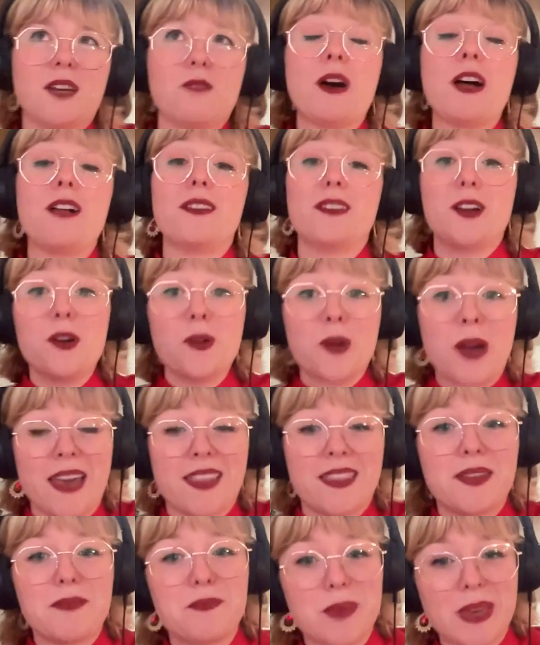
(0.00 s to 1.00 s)
Well,
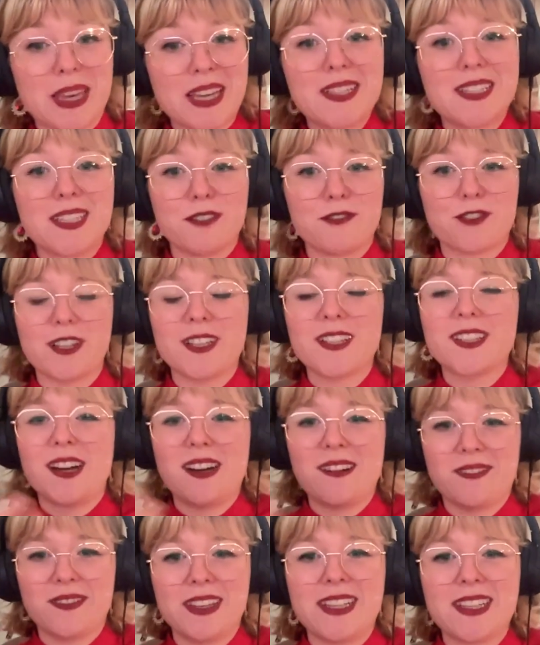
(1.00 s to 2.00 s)
okay, the big difference
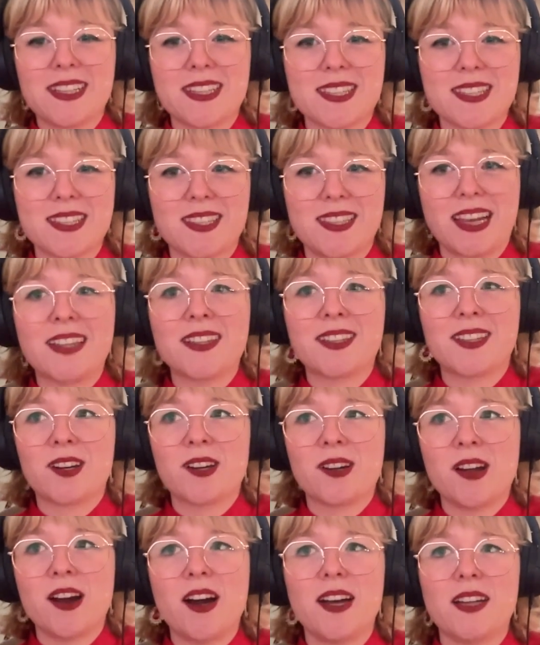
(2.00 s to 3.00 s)
is that
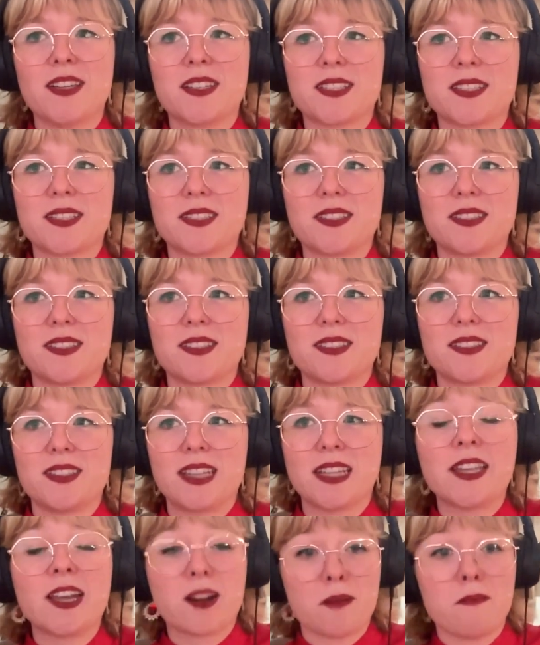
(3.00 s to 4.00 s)

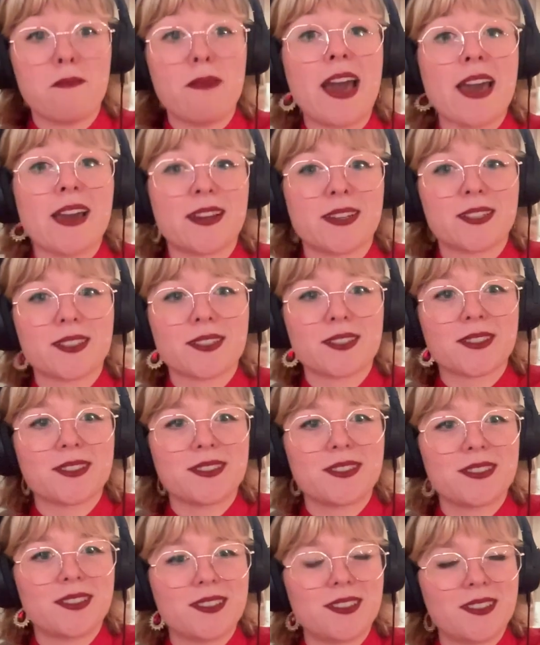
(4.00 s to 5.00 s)
they are mic'd.
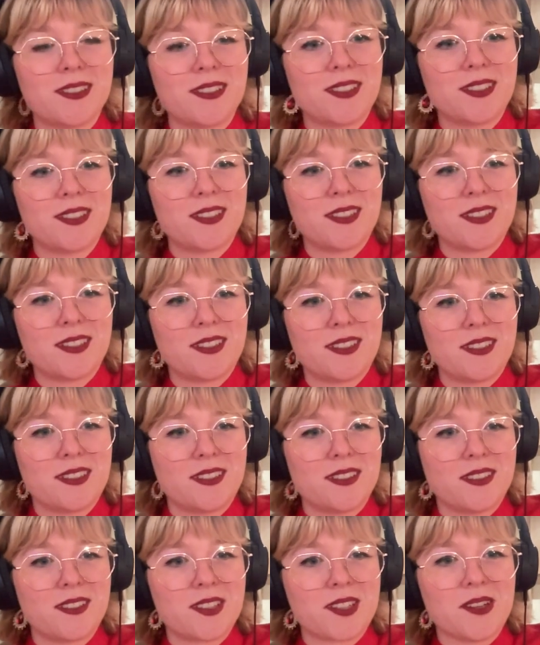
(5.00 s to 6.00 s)

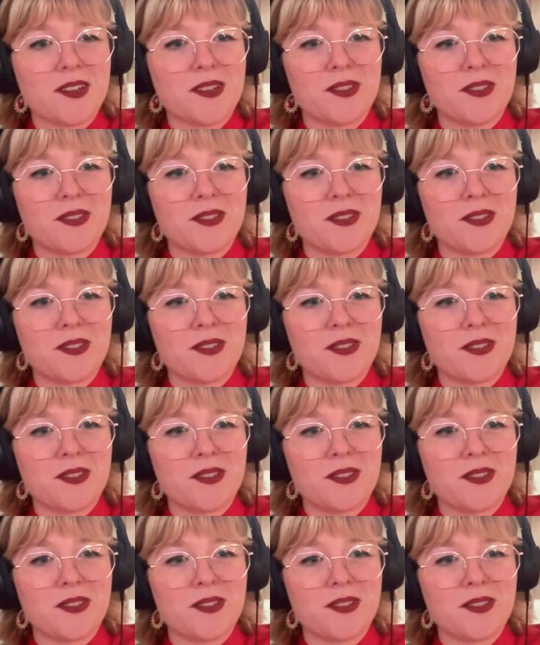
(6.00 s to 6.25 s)
So